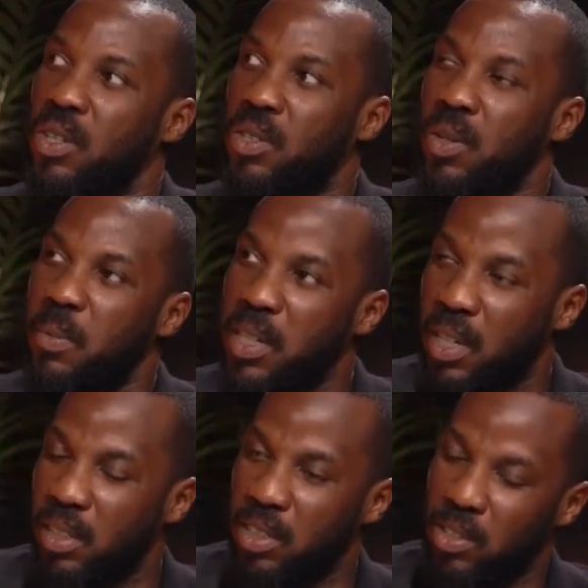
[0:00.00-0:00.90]
So let me
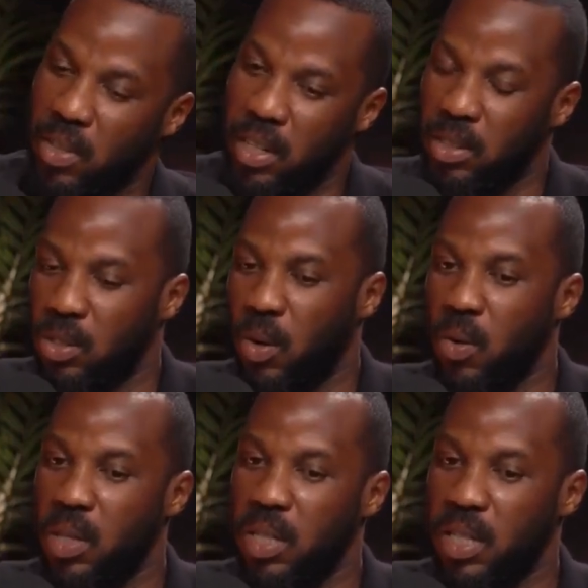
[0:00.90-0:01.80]
get this right. So
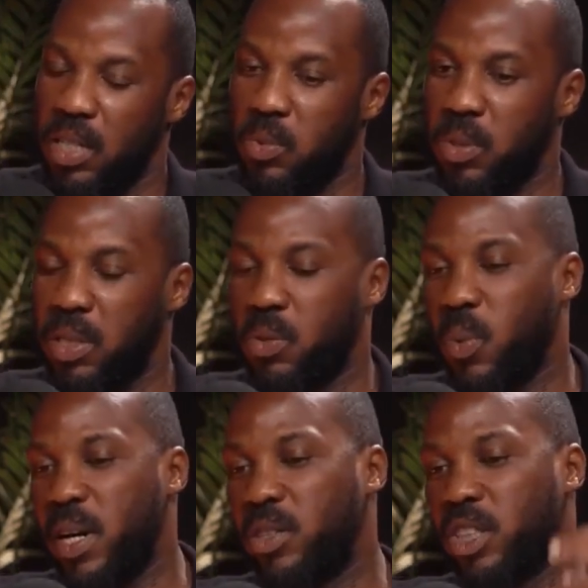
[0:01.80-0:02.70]
with the
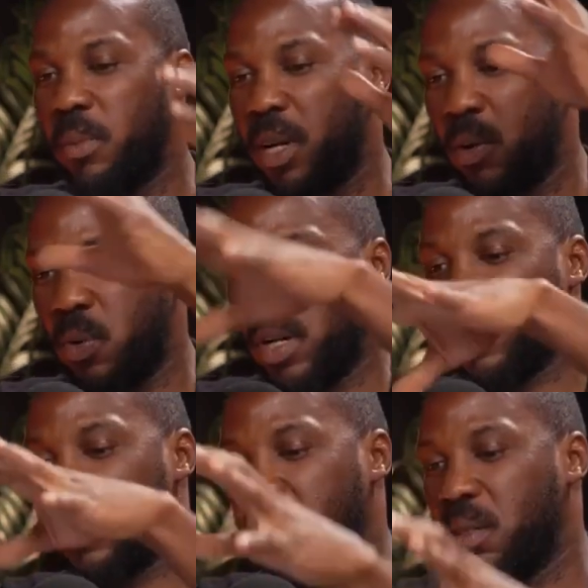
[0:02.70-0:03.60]
way Ojamia
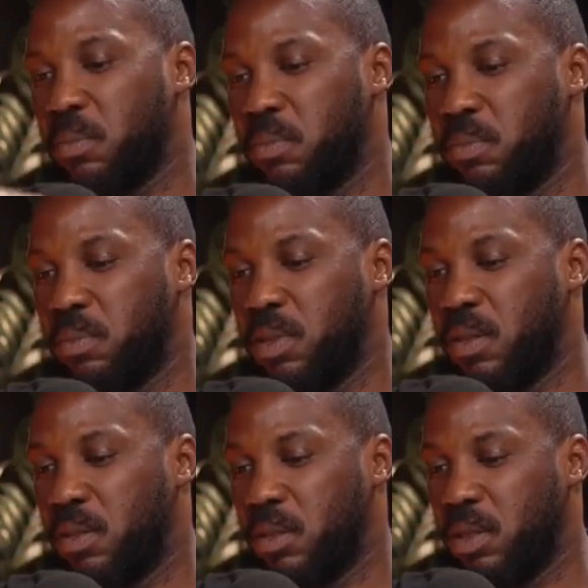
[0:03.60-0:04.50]
works, the
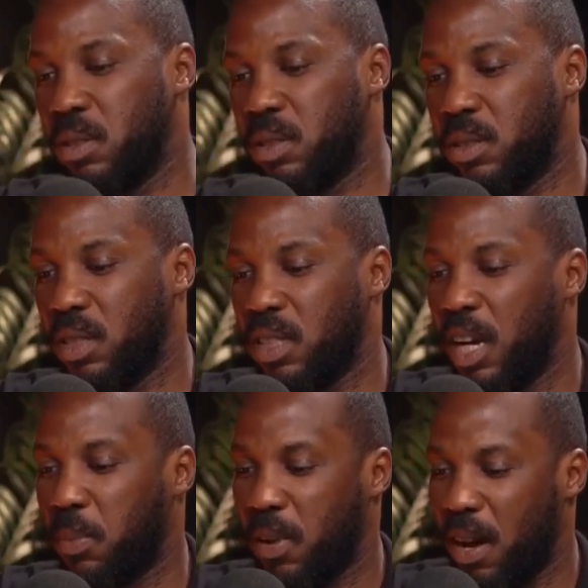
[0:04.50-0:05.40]

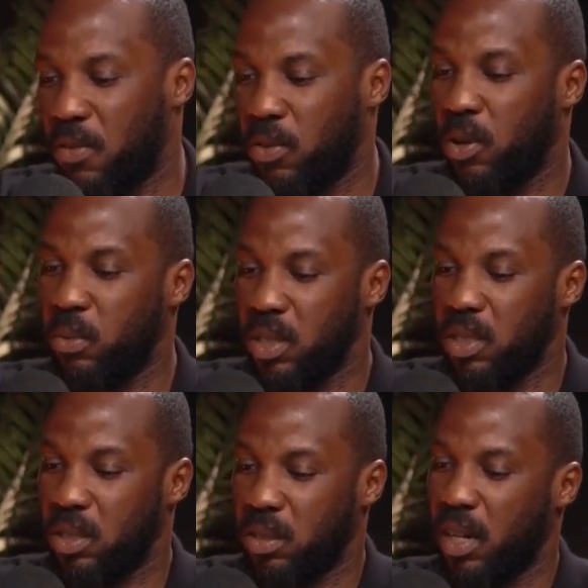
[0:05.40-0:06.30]
tech platform
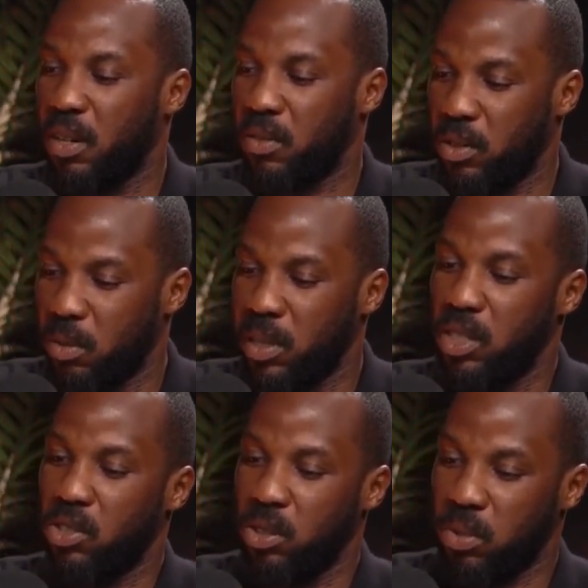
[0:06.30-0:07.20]
is kind of your main
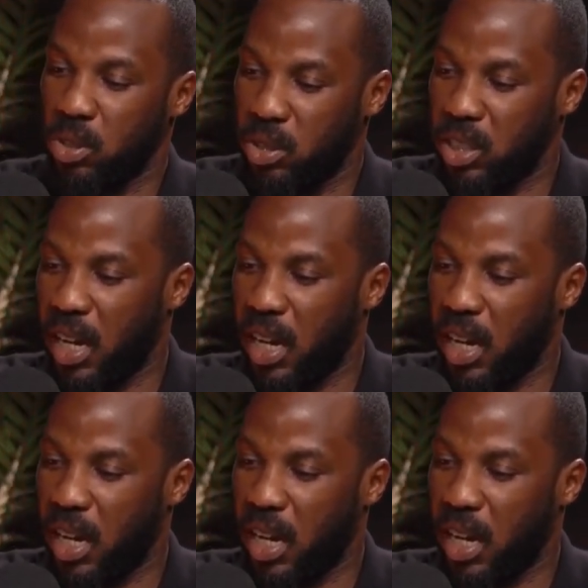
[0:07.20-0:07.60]
distribution